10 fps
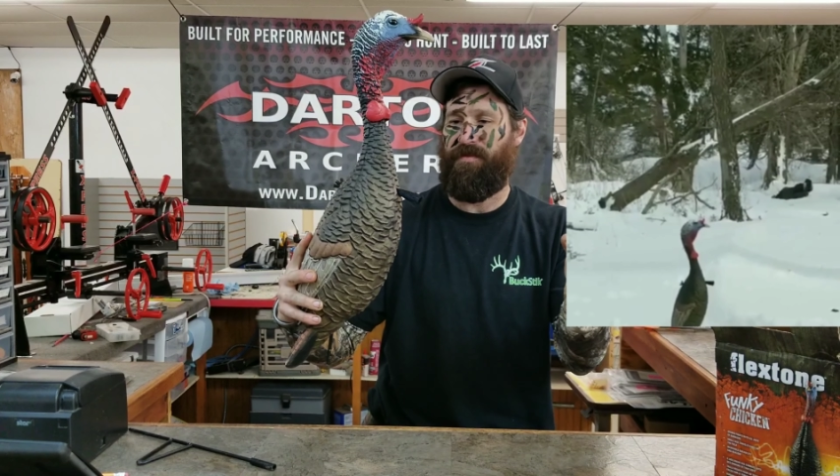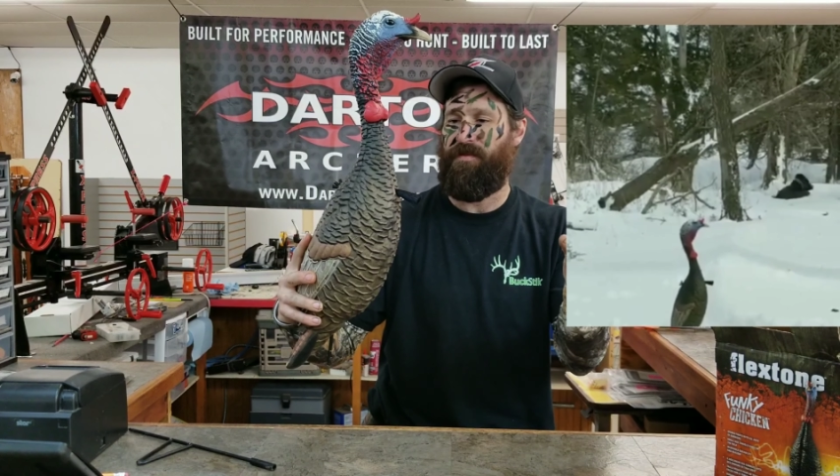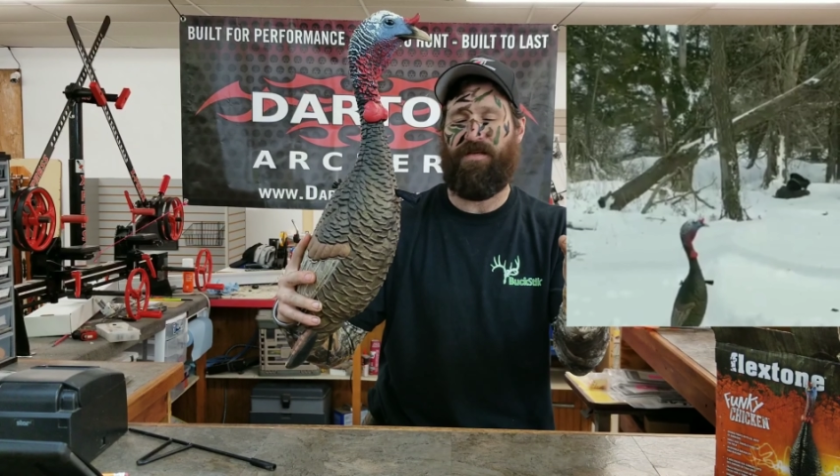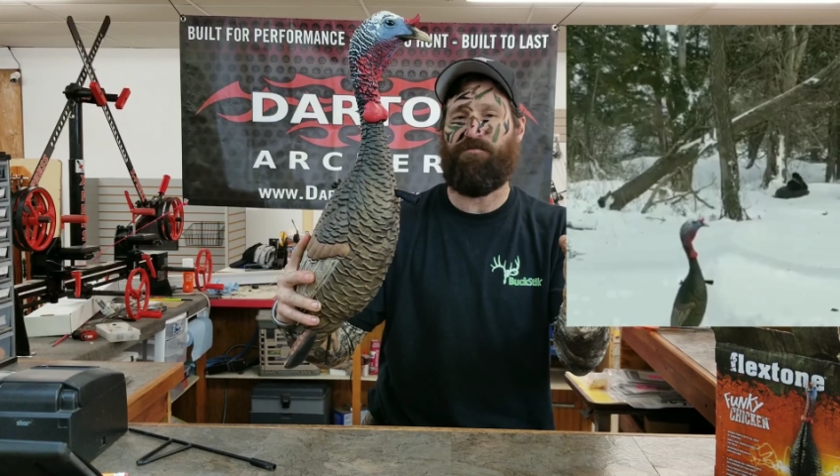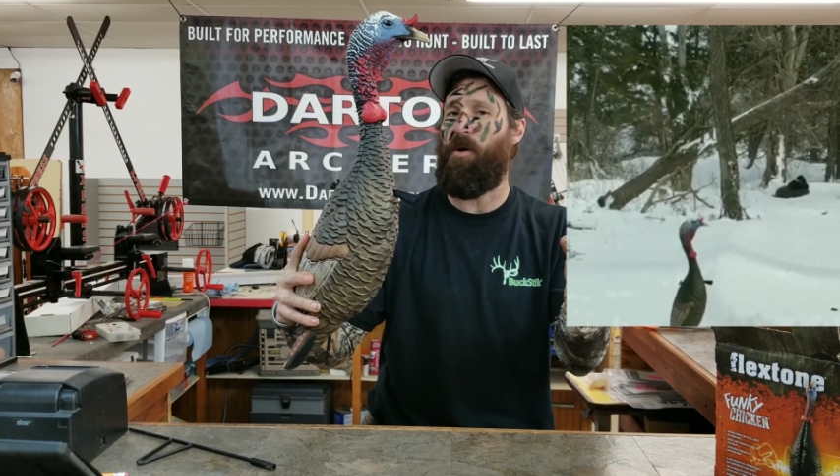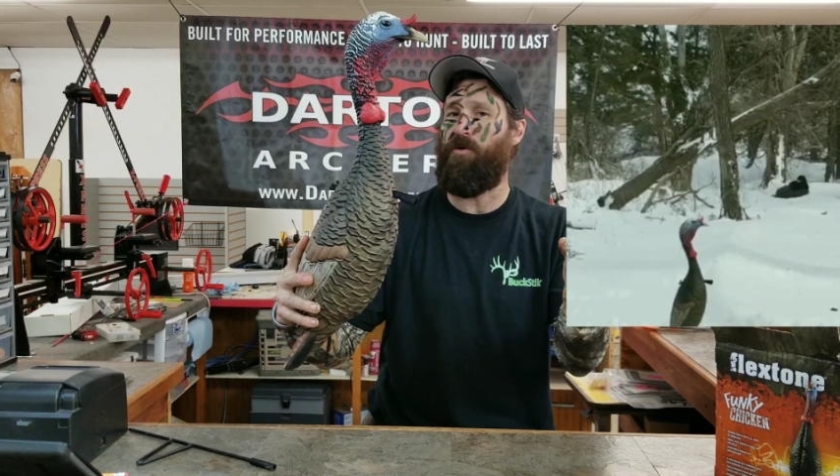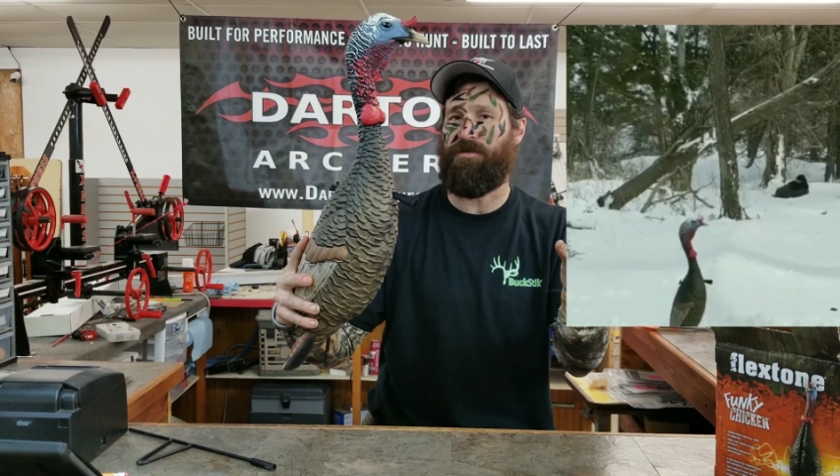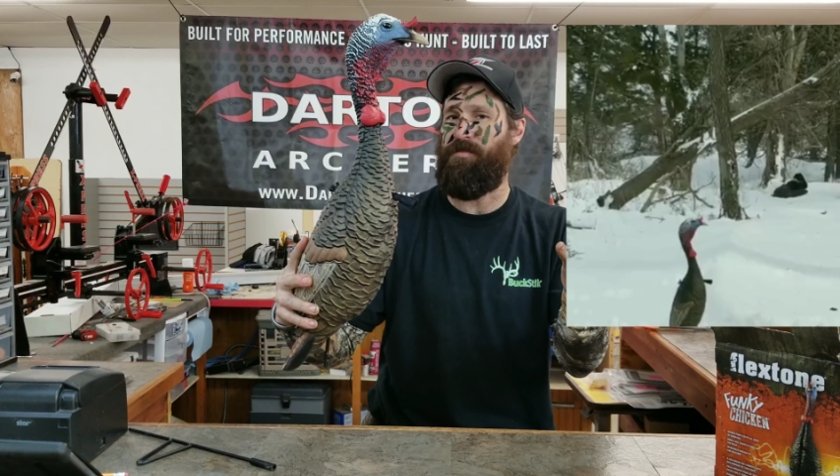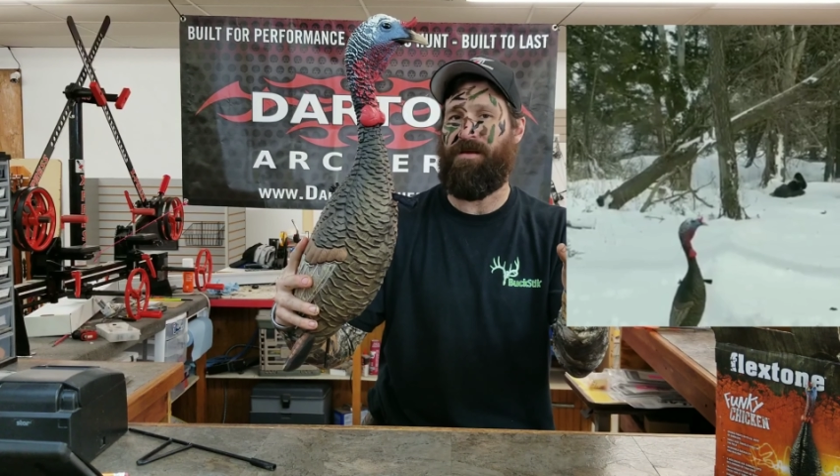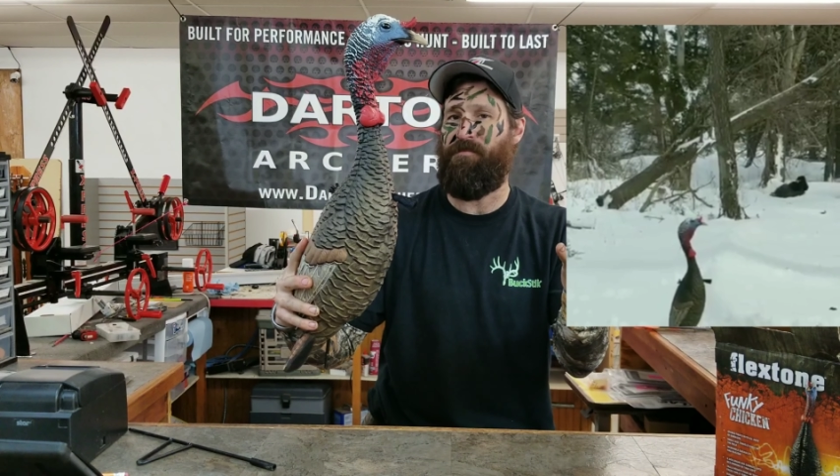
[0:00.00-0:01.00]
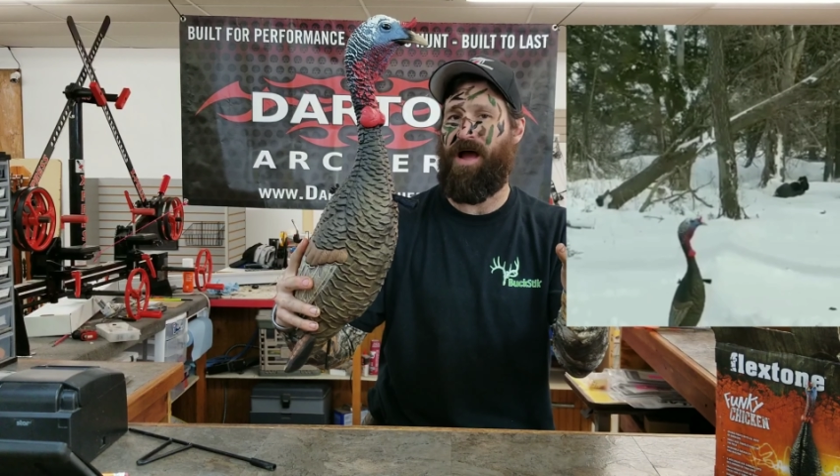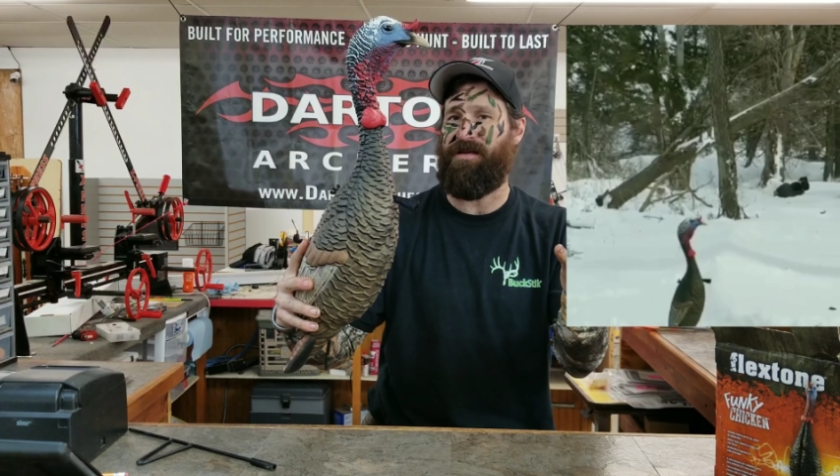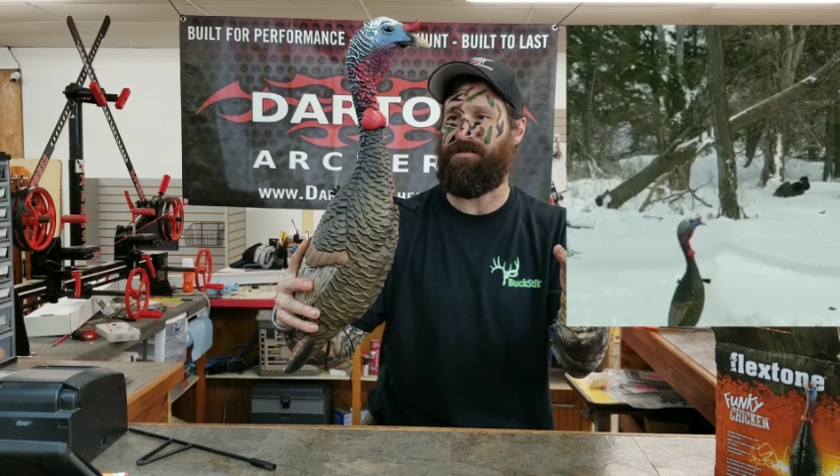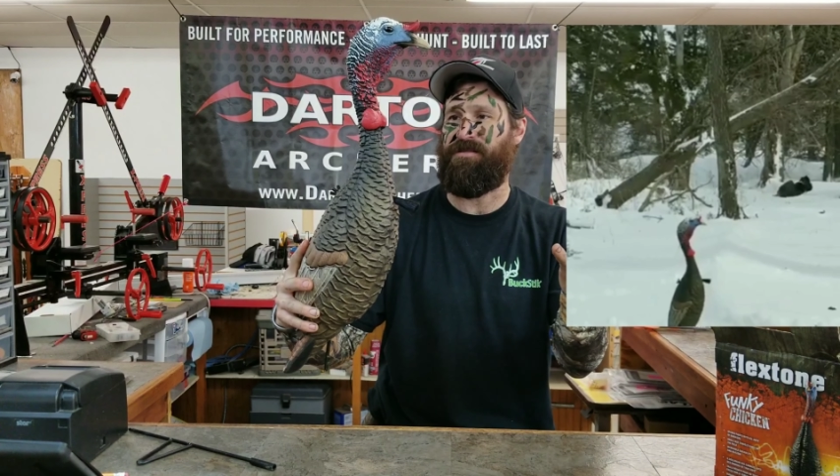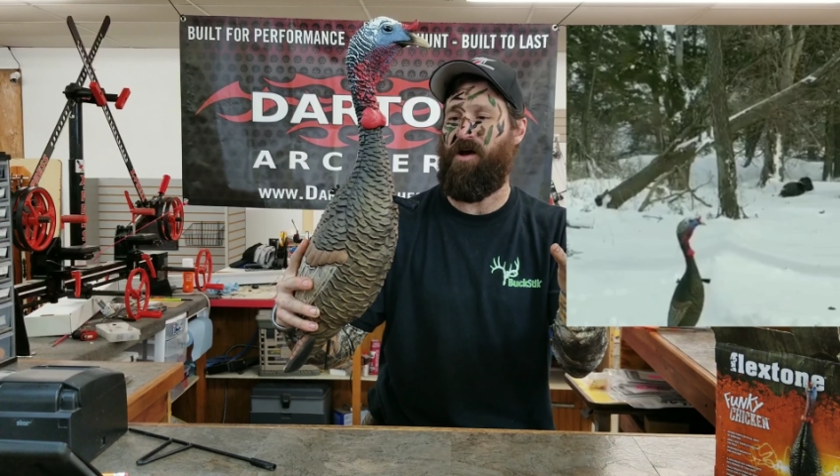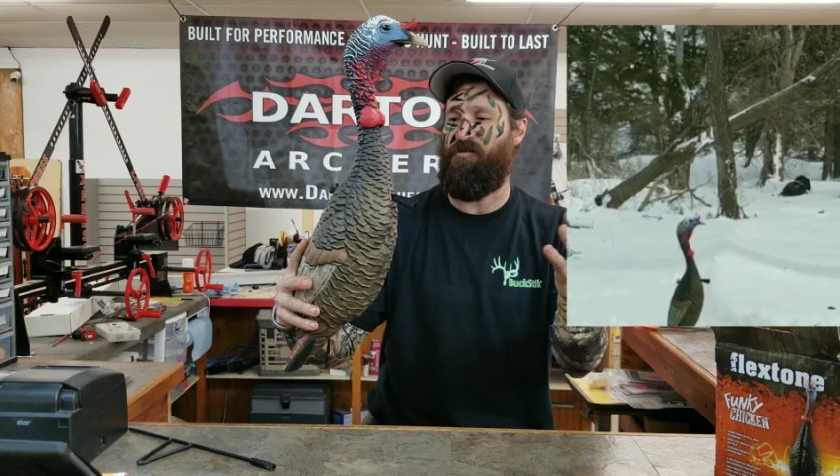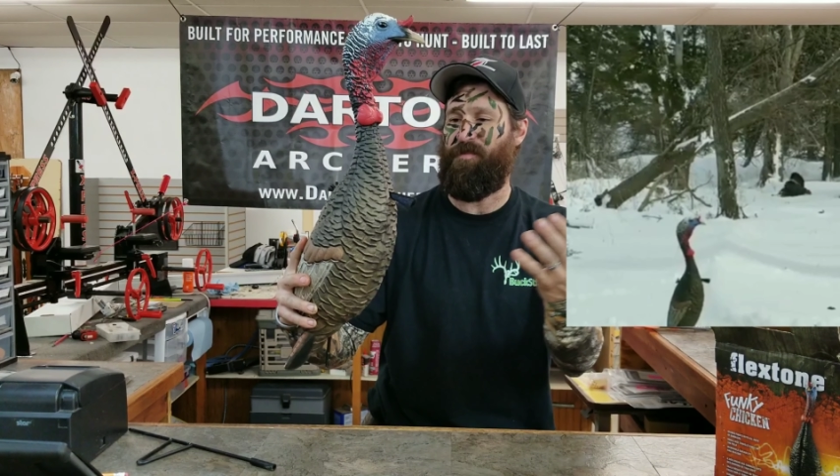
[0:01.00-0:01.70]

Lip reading: this pulls them in by itself,